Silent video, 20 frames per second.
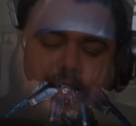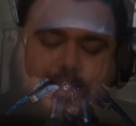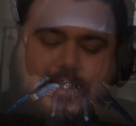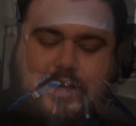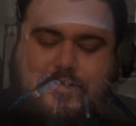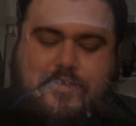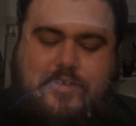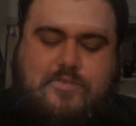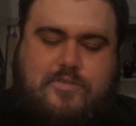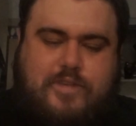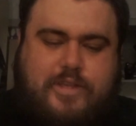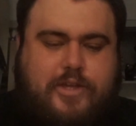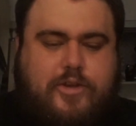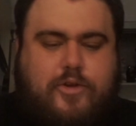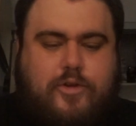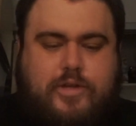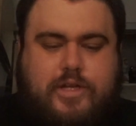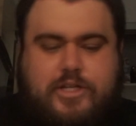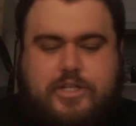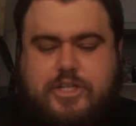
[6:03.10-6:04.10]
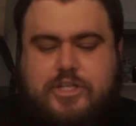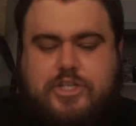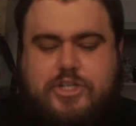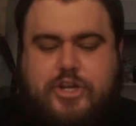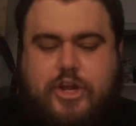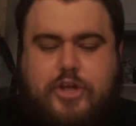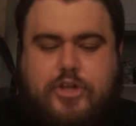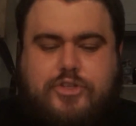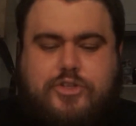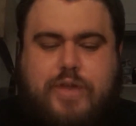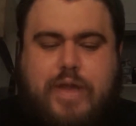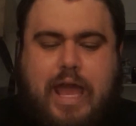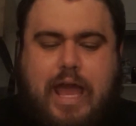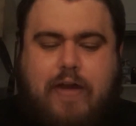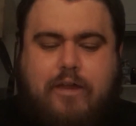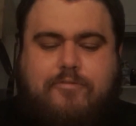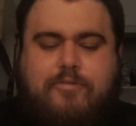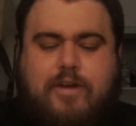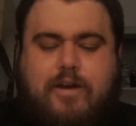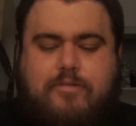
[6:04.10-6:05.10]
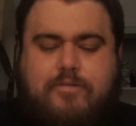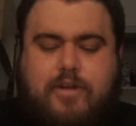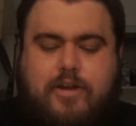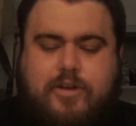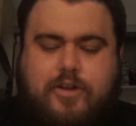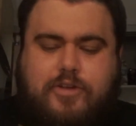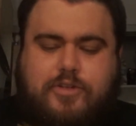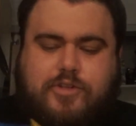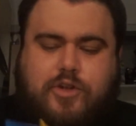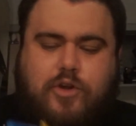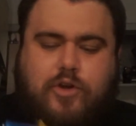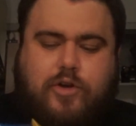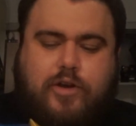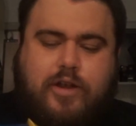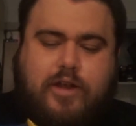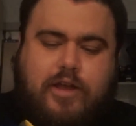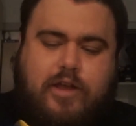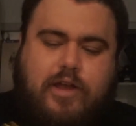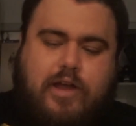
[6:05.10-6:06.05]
of stuff is really cool, and it just shows you how far Funko's gone.